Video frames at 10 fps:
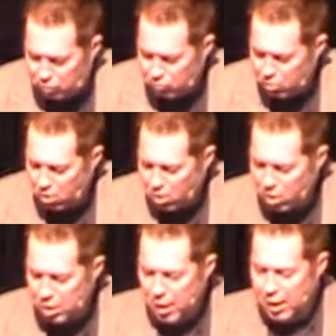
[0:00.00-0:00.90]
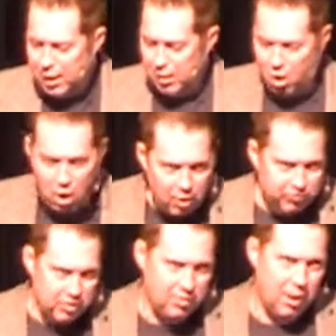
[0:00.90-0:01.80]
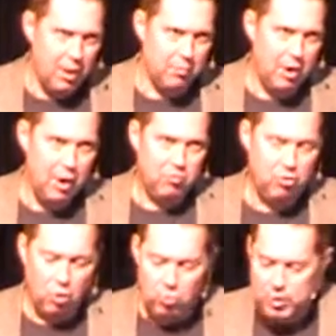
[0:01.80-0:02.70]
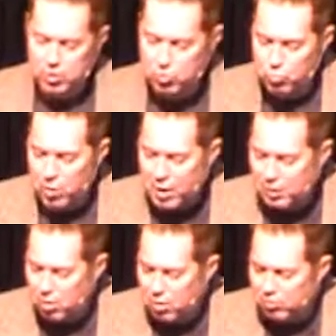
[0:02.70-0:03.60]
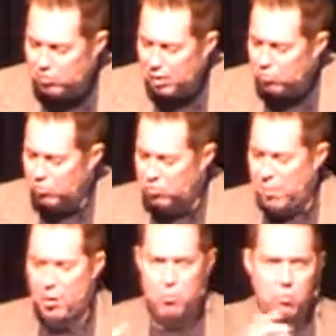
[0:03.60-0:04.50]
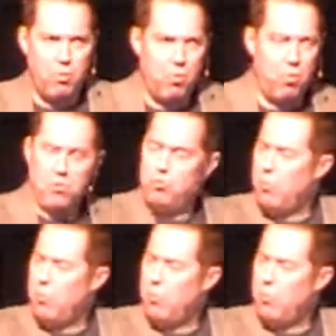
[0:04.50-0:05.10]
are wrong oftentimes, and so we direct our assumptions about what's